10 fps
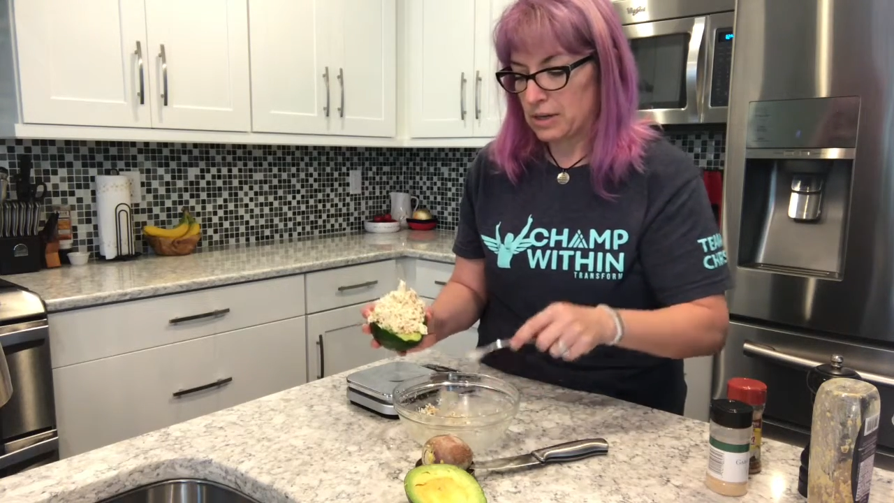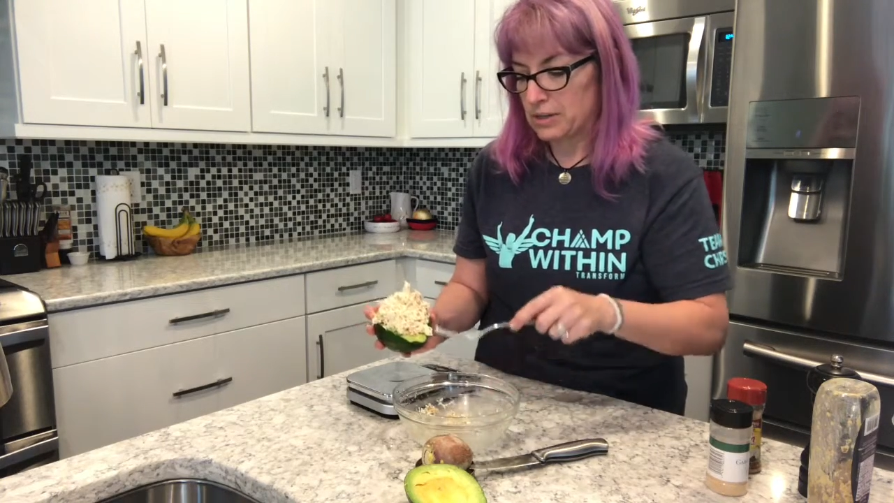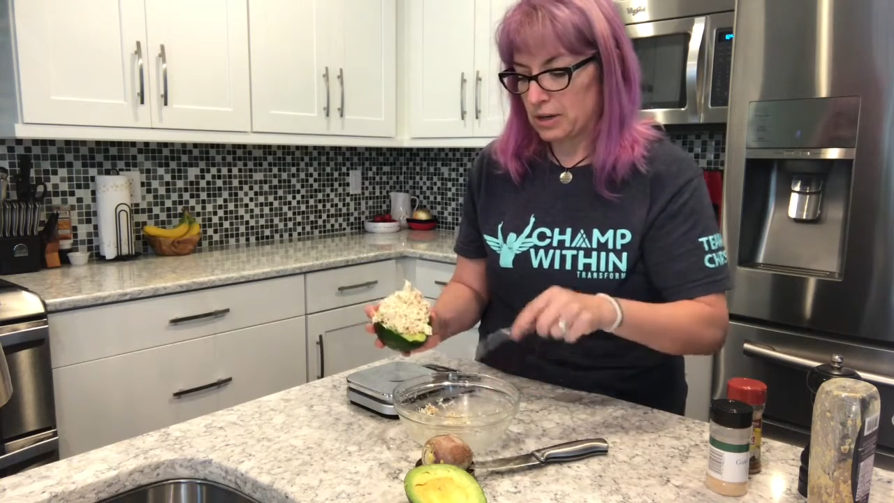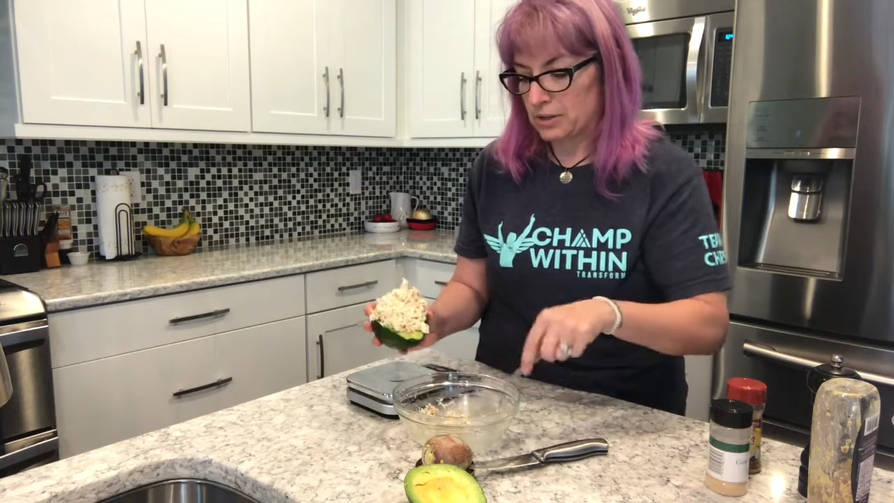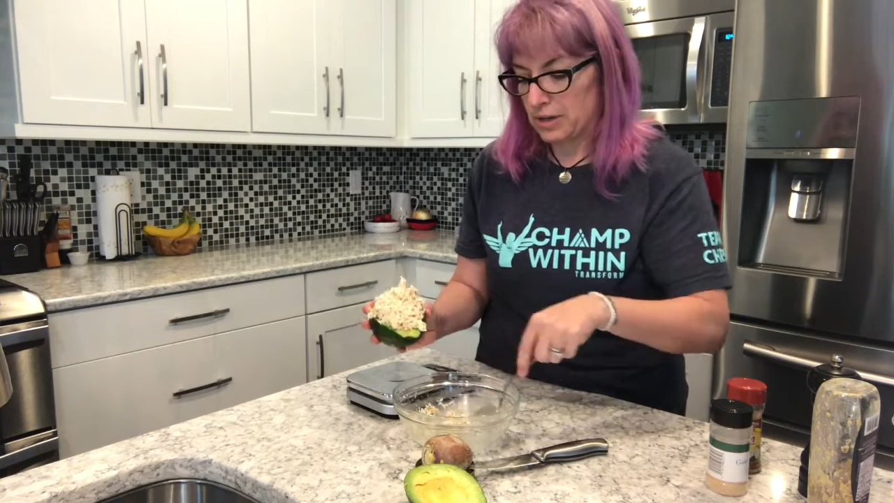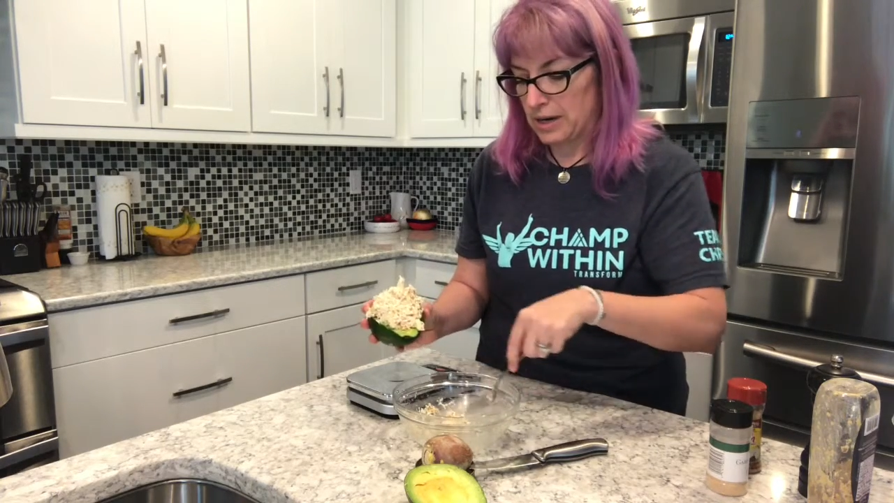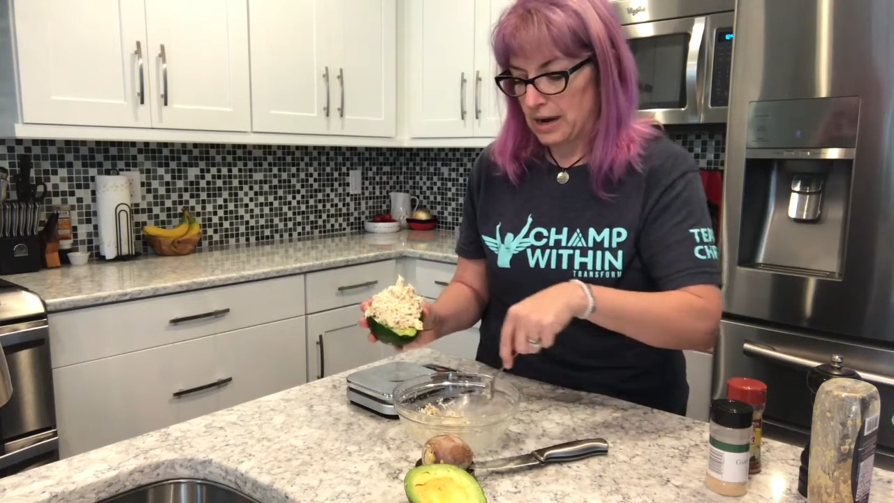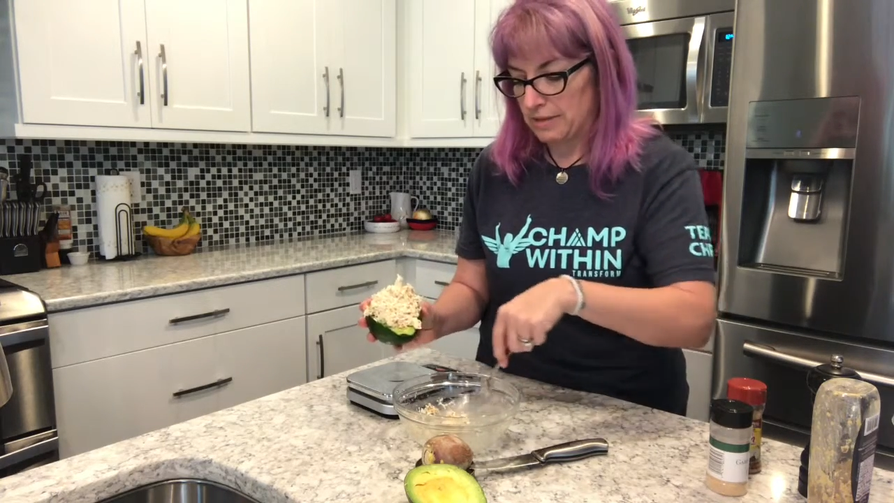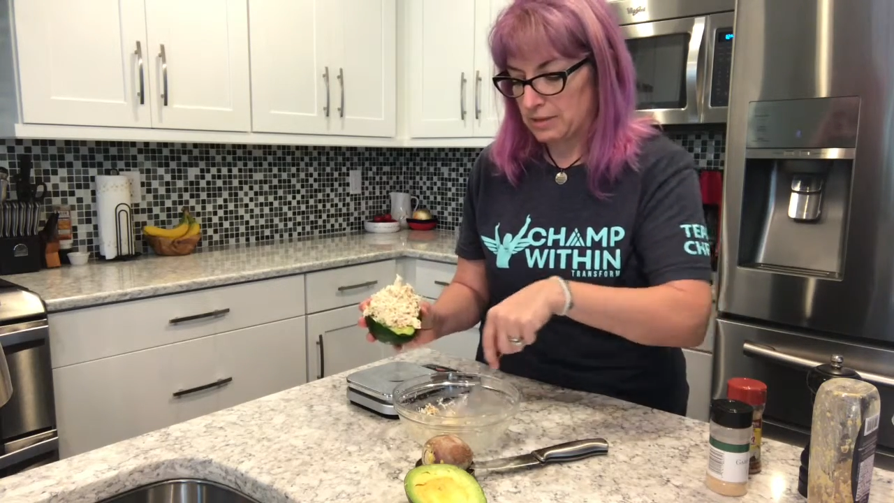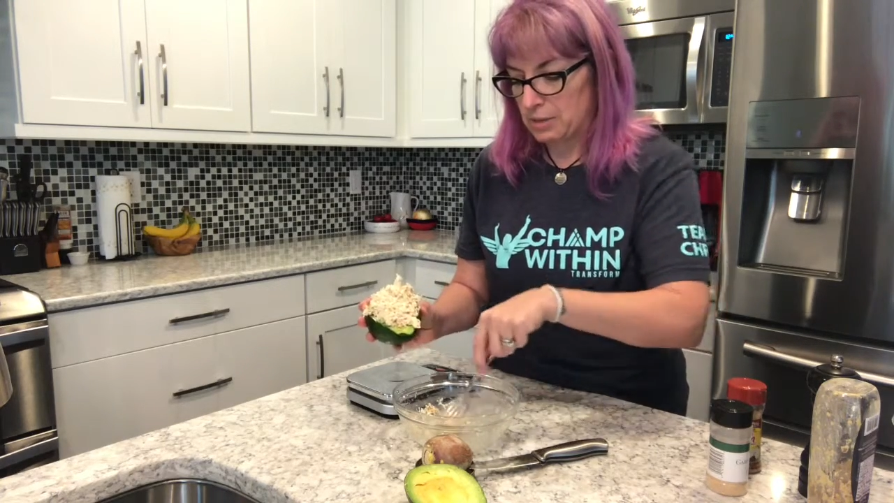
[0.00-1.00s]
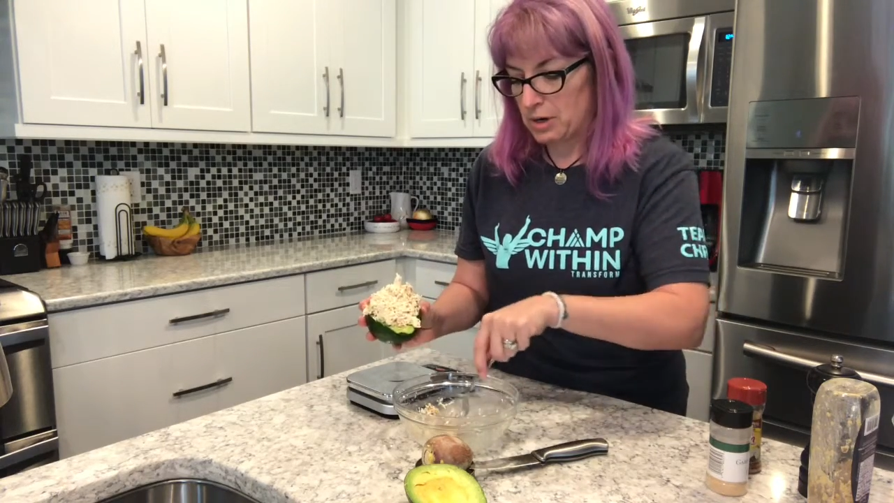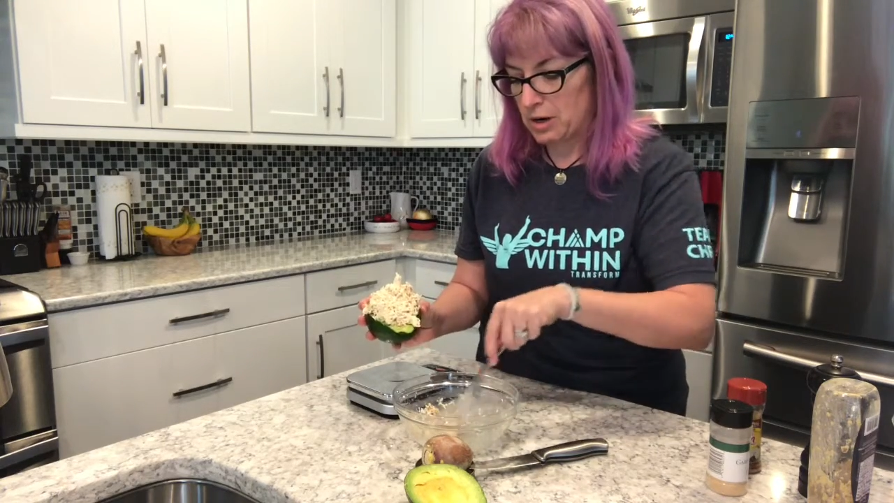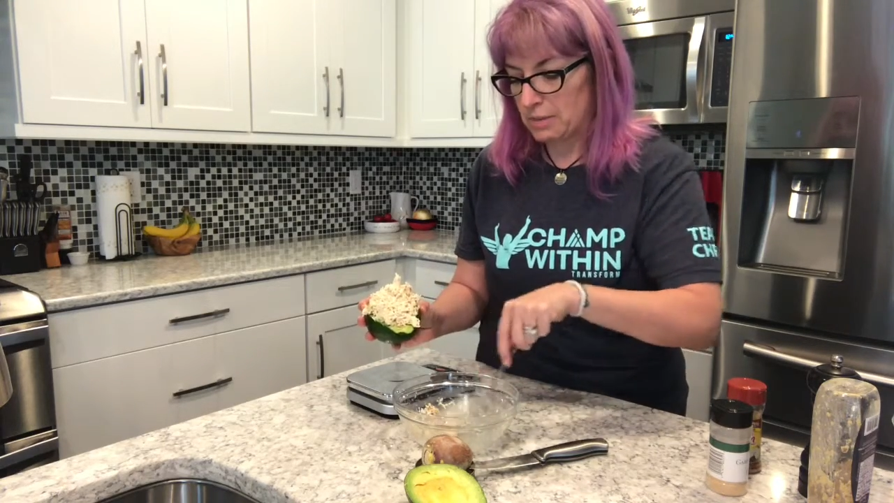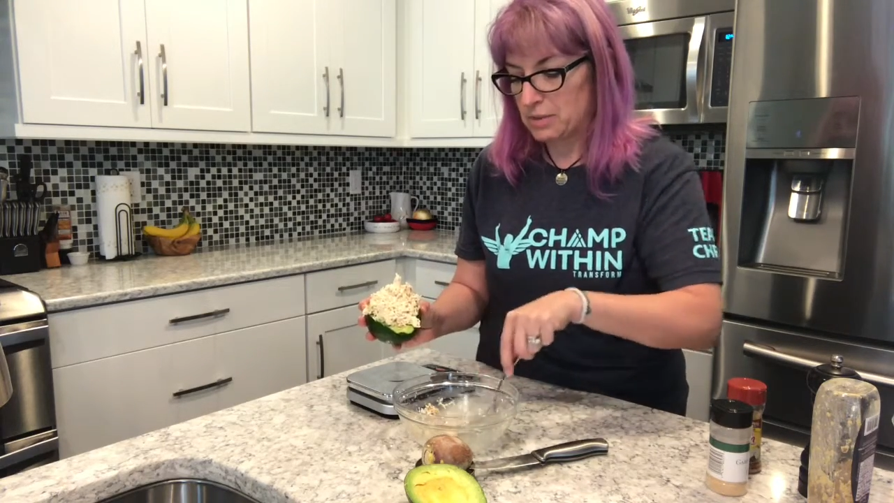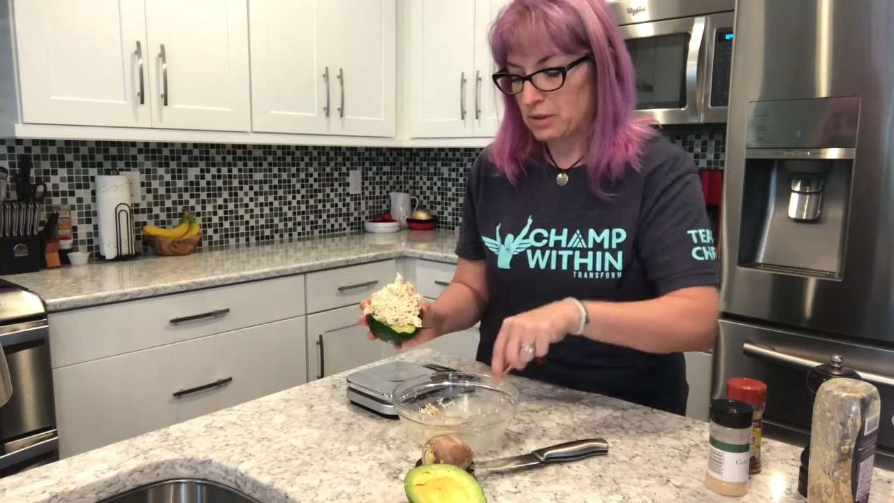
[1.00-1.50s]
is also going to have some carbs.